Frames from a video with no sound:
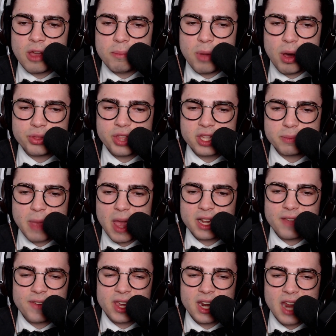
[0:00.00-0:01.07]
Both these men
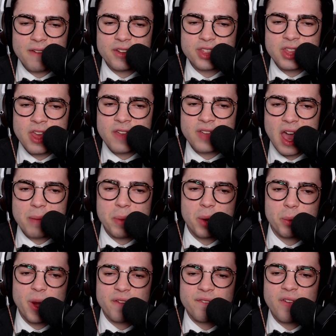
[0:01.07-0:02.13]
giving it everything they've got, but
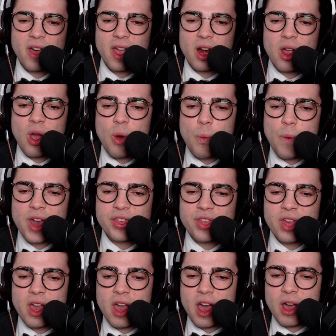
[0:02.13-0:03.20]
Ric Flair with
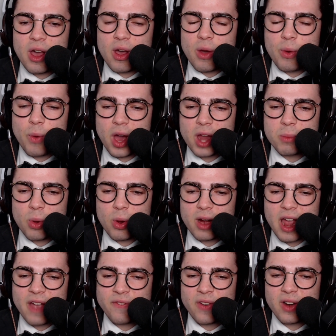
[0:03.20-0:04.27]
one more
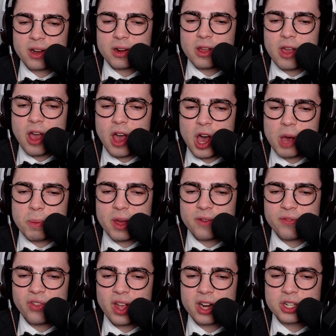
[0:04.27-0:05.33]
effort. Oh, but
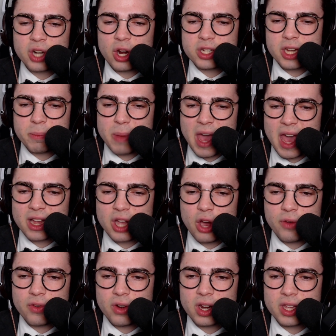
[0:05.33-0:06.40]
Flair turns it back
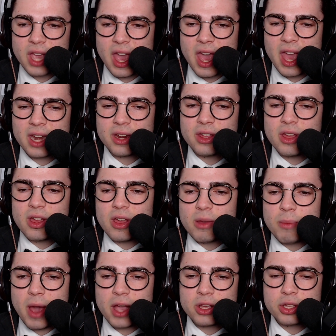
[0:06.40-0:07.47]
over again.
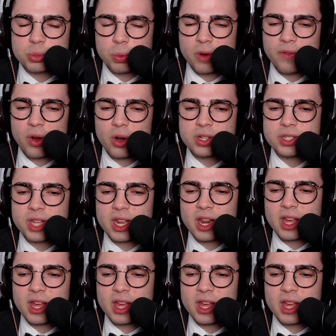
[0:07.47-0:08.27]
Michaels reversed it.